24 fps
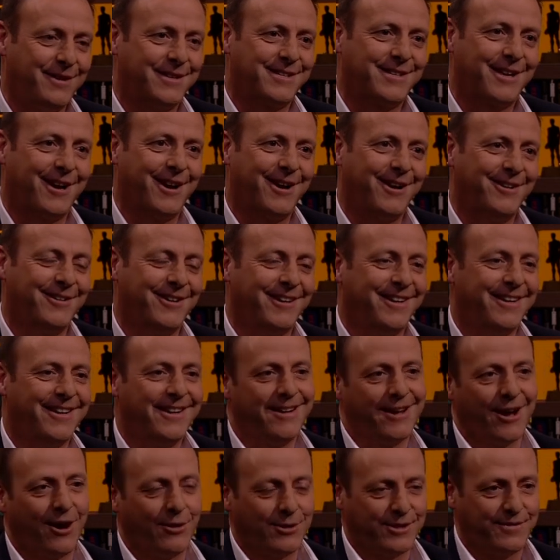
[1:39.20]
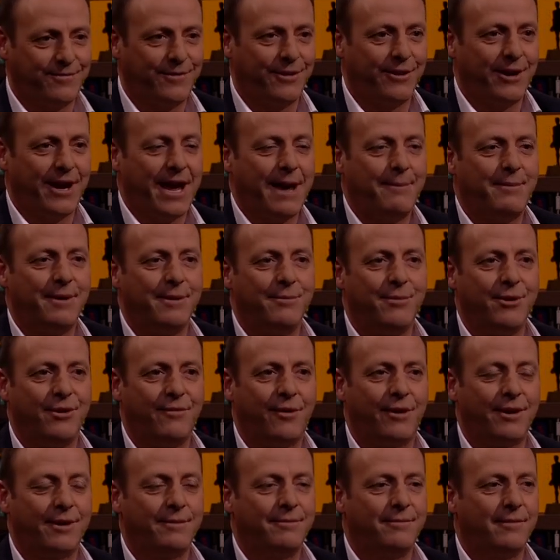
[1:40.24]
And so I was very happy to move
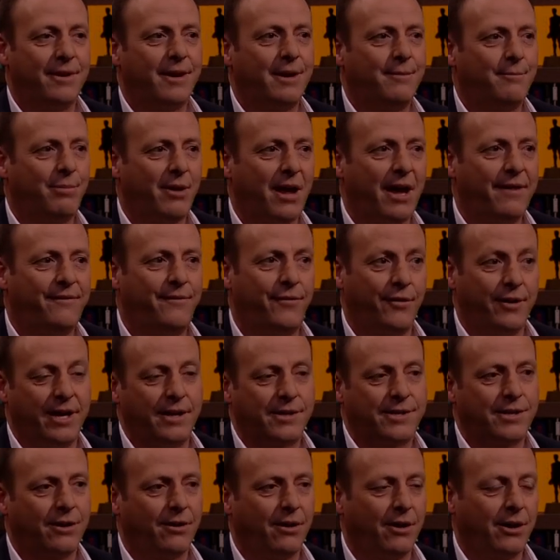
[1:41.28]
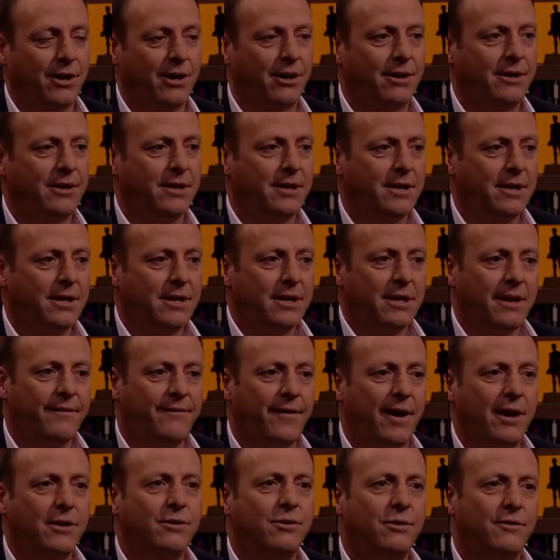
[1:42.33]
on and play footy until I got a
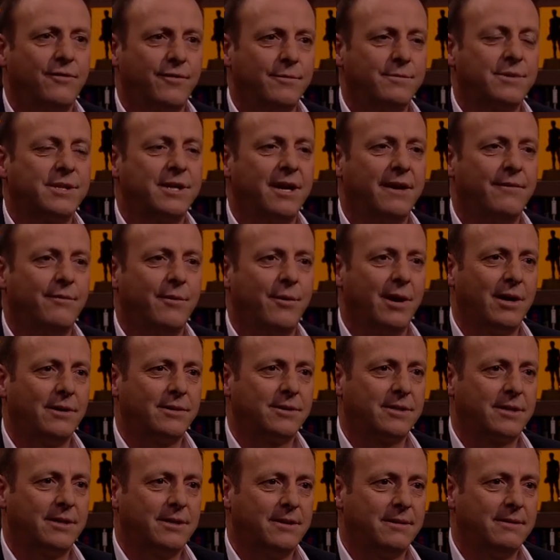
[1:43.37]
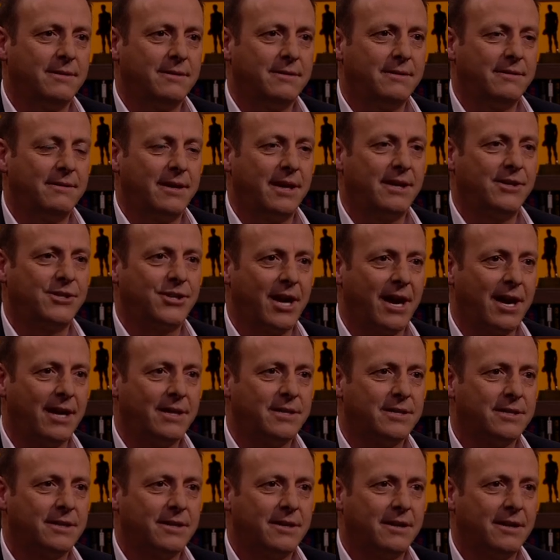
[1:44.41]
phone call from Steve Wells and things
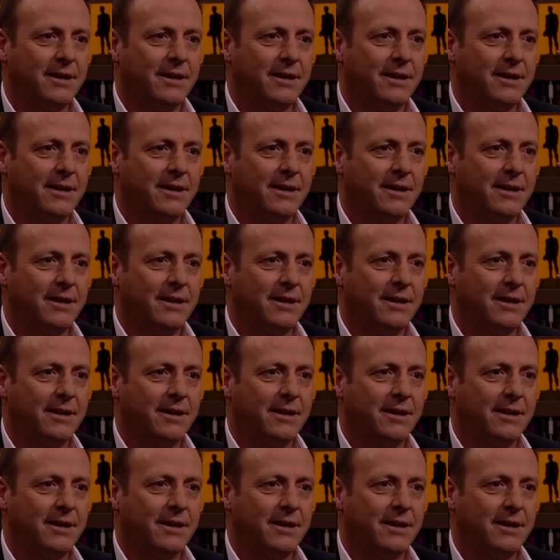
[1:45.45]
changed.